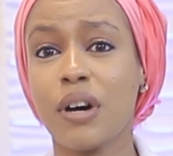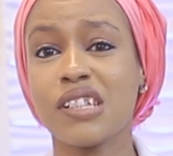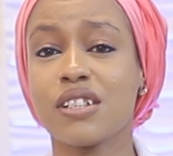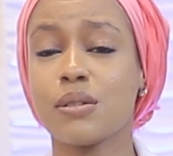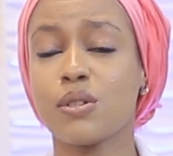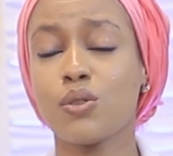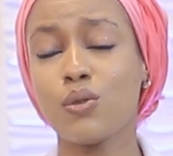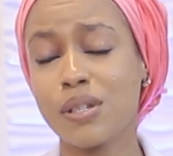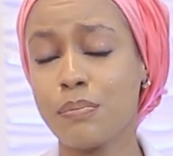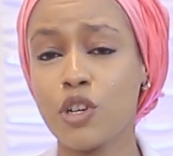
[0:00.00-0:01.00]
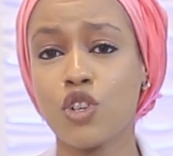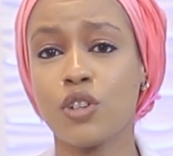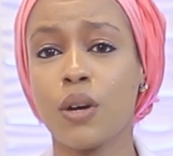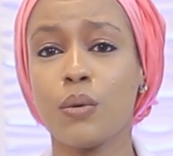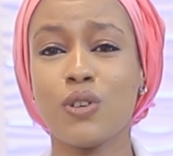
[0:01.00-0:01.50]
parts are so
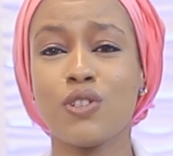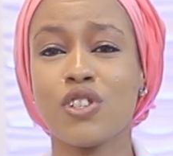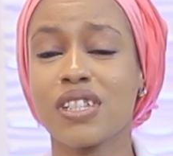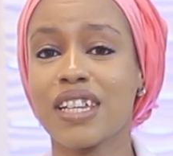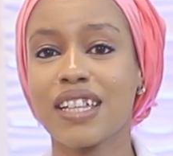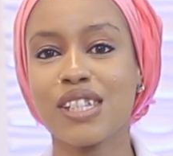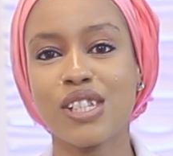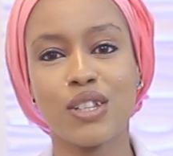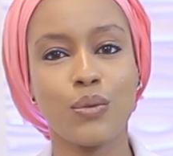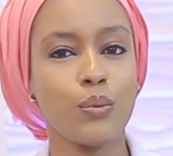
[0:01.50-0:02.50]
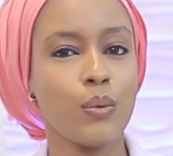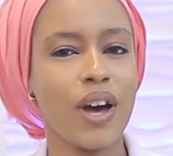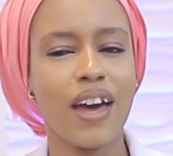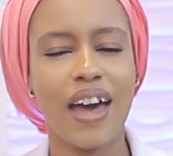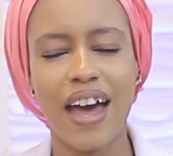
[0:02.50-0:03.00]
special that we don't just get to
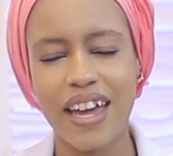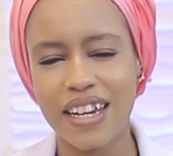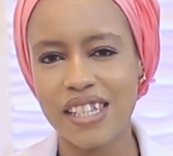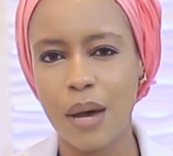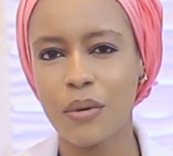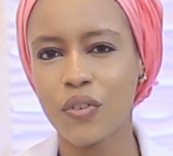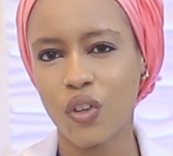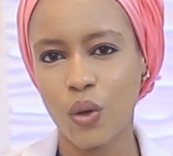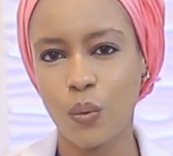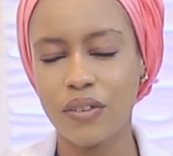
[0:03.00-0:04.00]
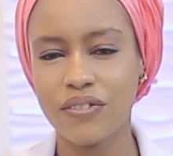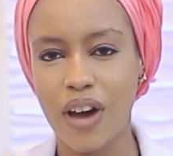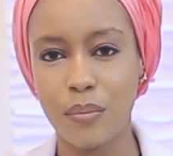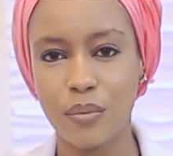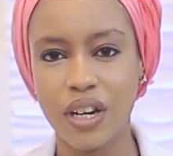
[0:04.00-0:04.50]
wear any type of underwear
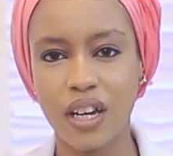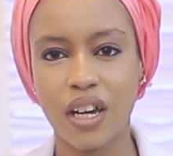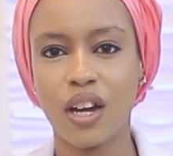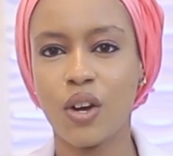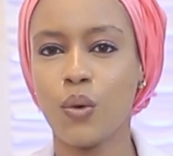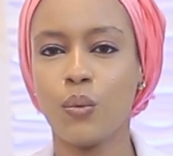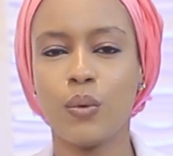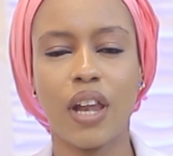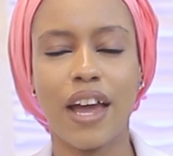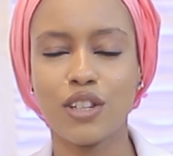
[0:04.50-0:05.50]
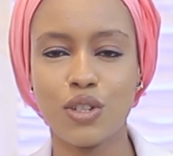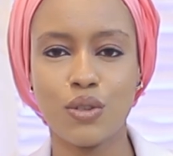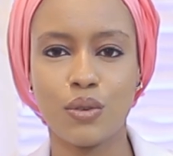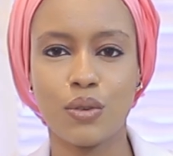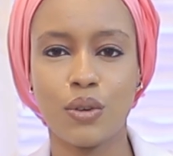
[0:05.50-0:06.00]
fabric we like
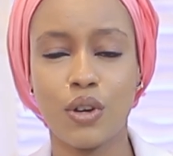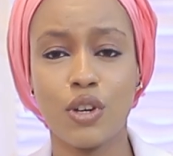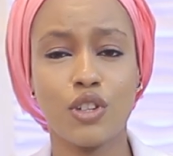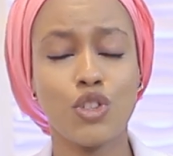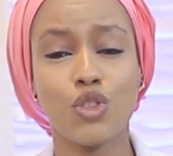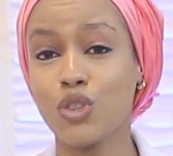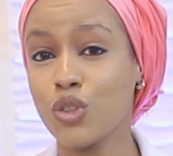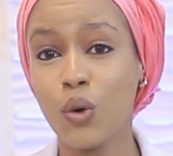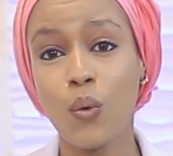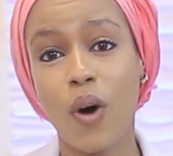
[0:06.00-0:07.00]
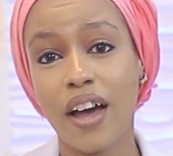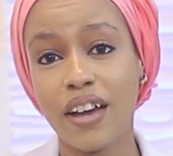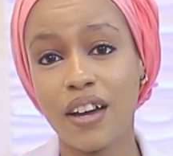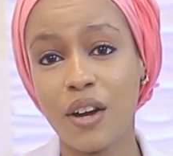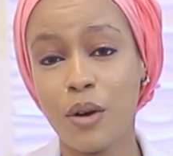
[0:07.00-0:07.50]
to. Do you know
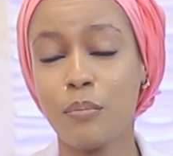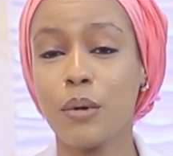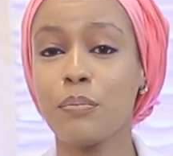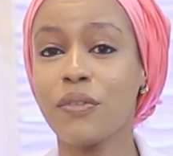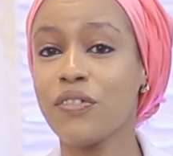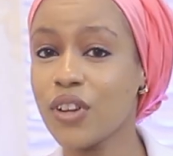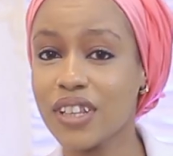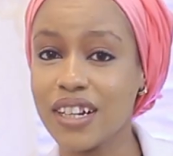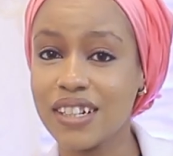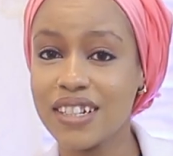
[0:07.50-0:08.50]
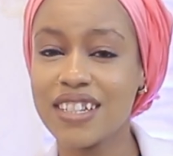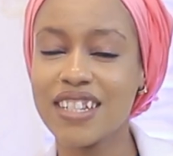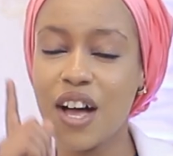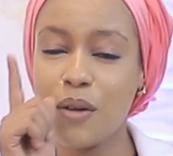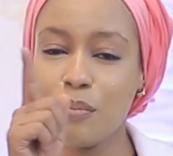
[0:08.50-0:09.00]
why? But before then,
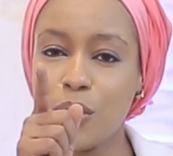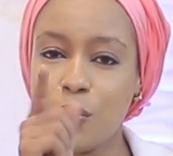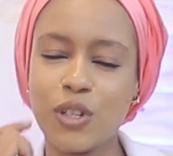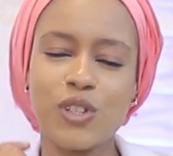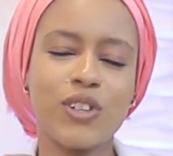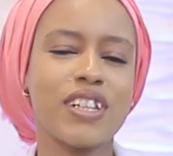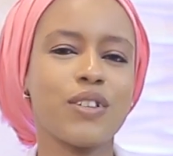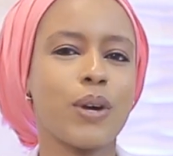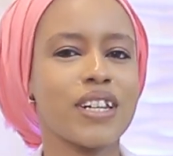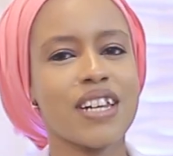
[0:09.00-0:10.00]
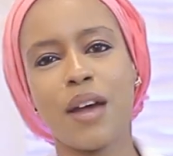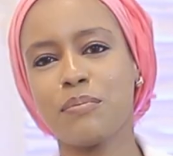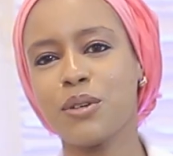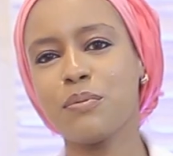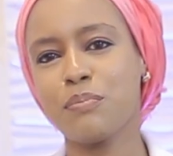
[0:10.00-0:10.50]
tell me which underwear
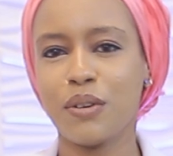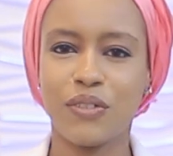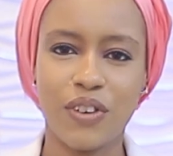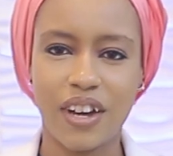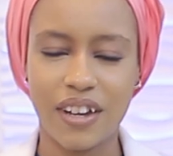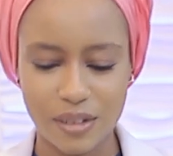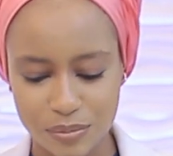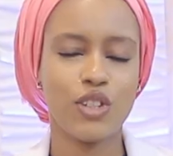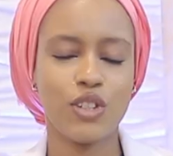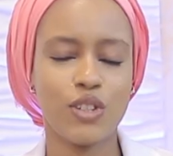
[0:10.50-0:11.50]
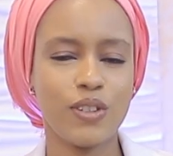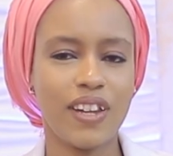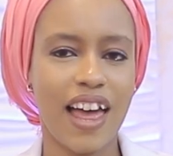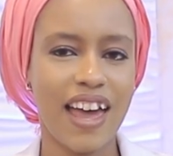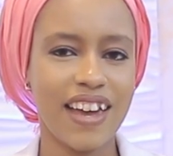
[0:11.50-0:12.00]
type you prefer. Do you
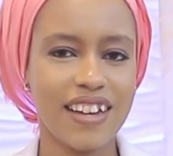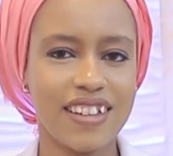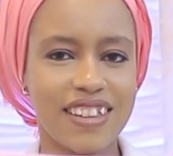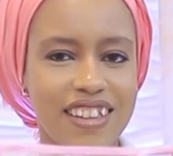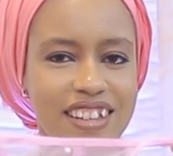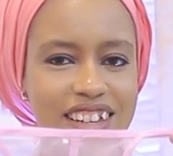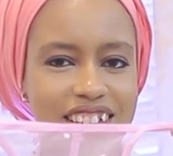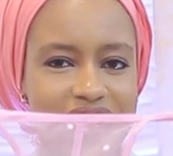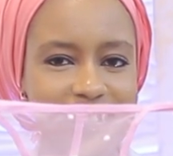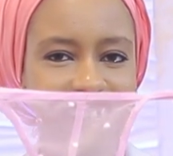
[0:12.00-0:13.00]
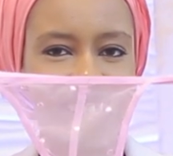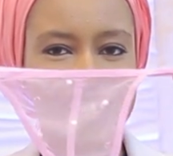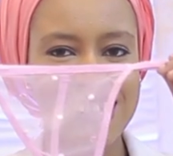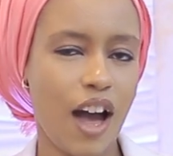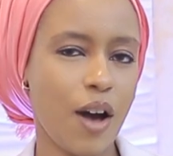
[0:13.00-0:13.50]
like
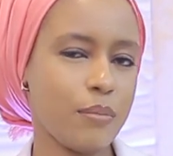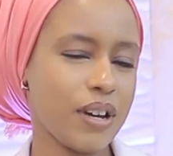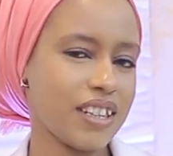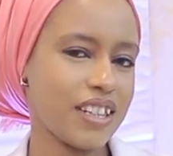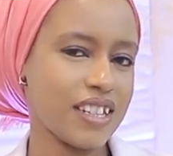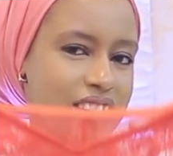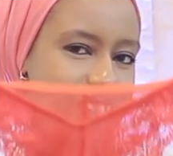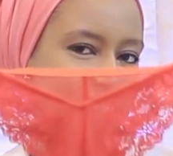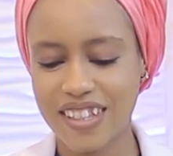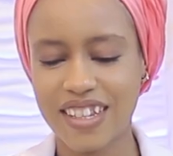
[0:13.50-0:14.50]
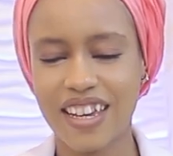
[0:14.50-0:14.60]
this? How about this?